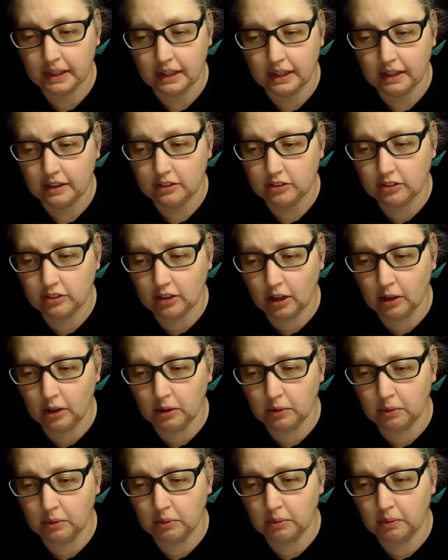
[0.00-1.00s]

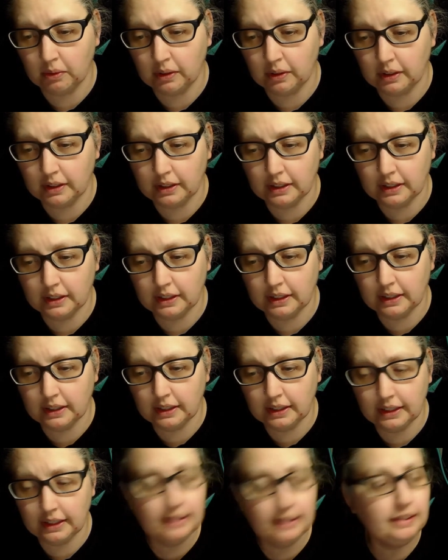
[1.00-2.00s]
so
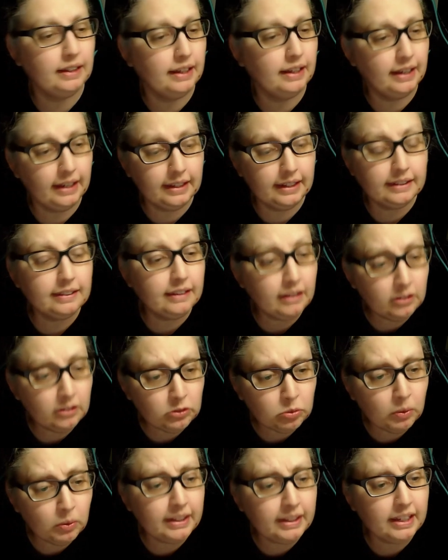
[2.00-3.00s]
this
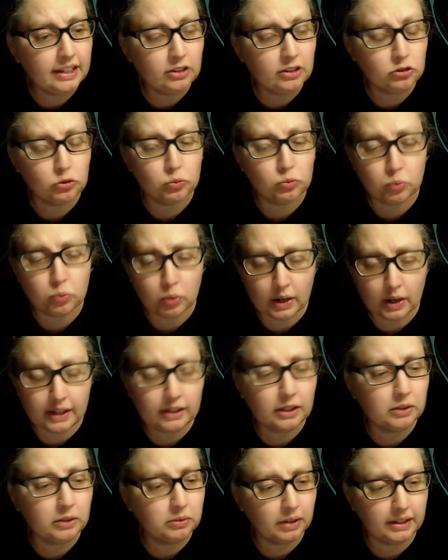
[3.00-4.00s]
one is
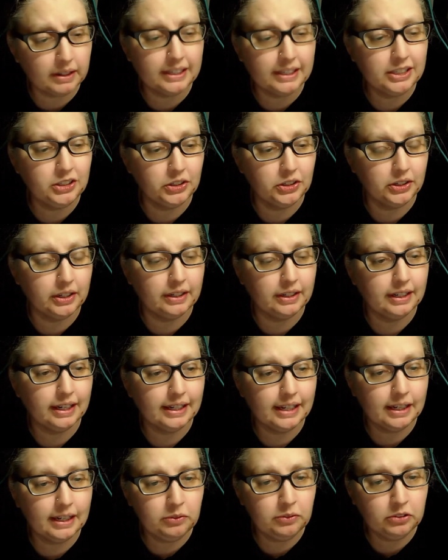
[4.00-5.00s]
really, really good. It
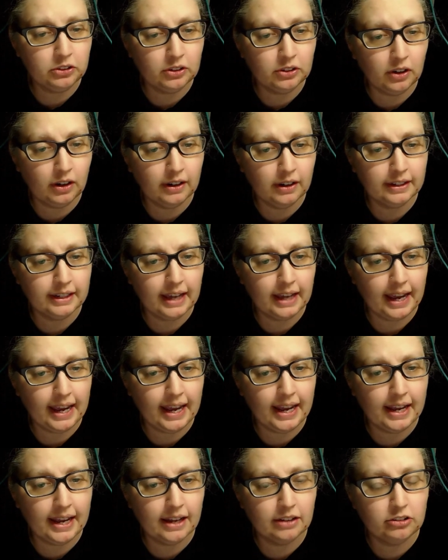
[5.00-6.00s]
keeps you on
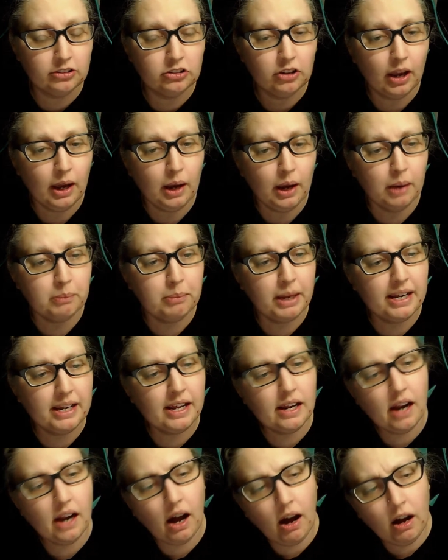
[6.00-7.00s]
edge, but
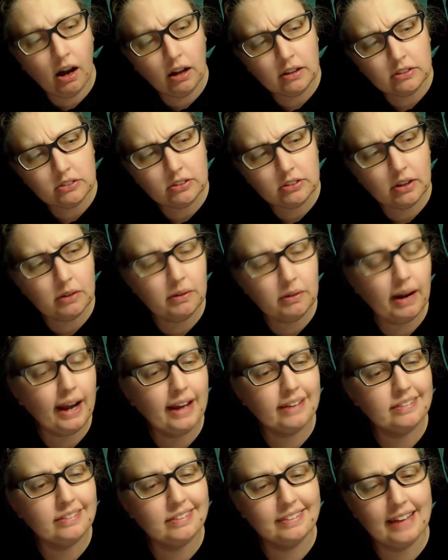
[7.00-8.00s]
it also
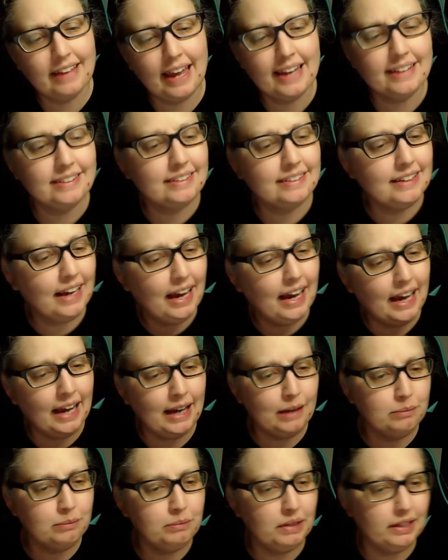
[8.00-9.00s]
has that
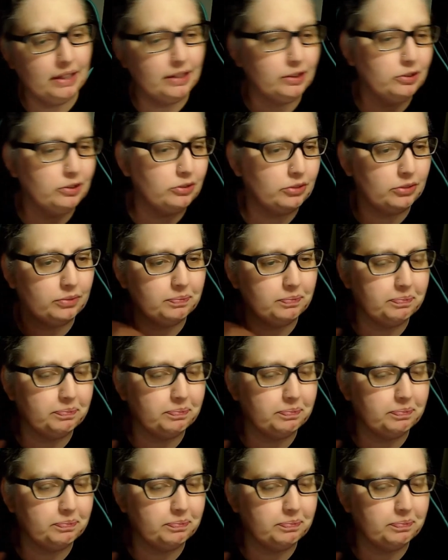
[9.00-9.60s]
timeless